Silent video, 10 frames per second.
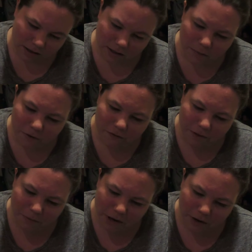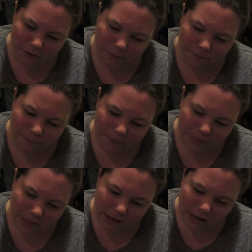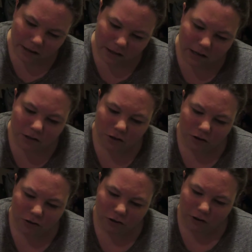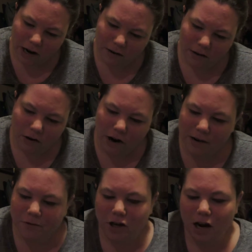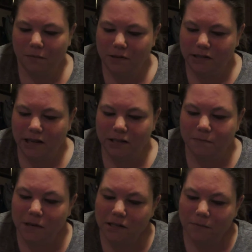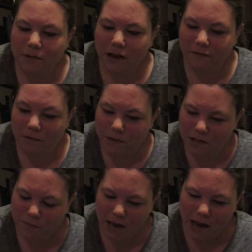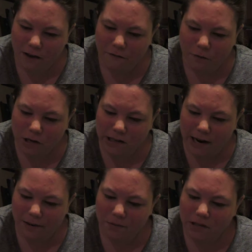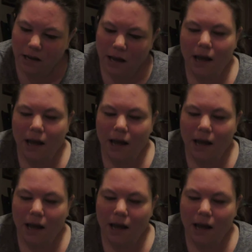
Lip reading: some of them do. This crime job says you have to misbehave 4 times